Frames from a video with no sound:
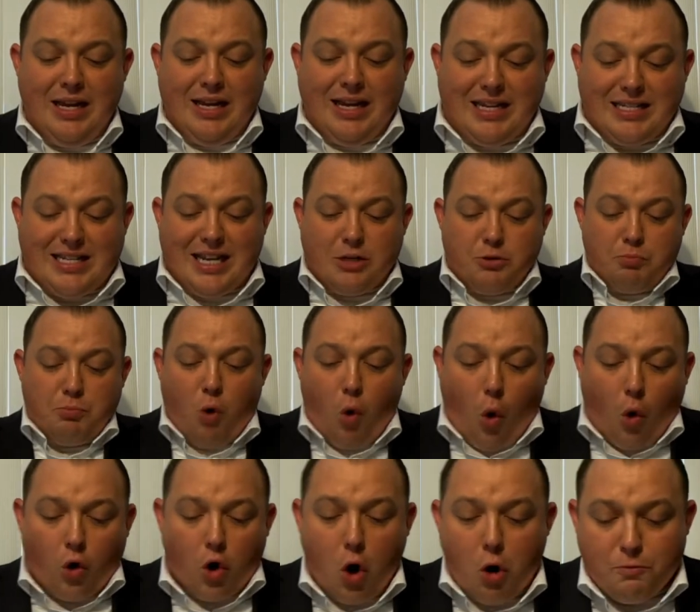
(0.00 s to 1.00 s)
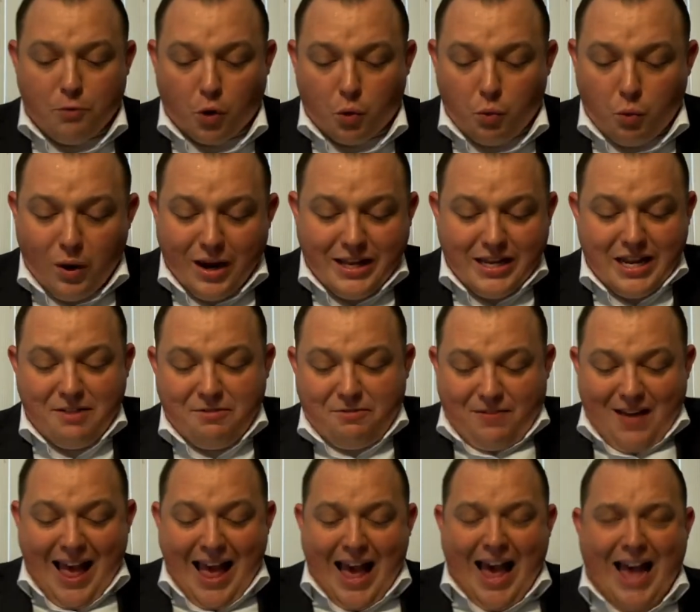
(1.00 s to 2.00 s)
He says, Moreover, when ye
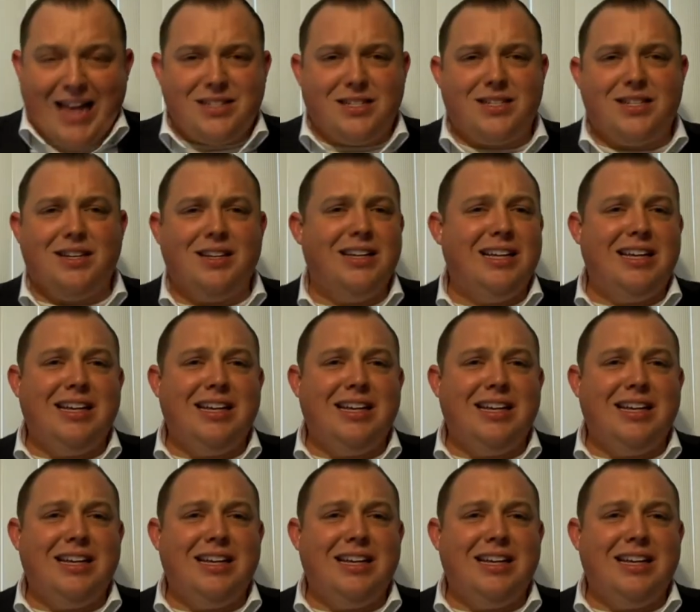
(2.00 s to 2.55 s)
fast,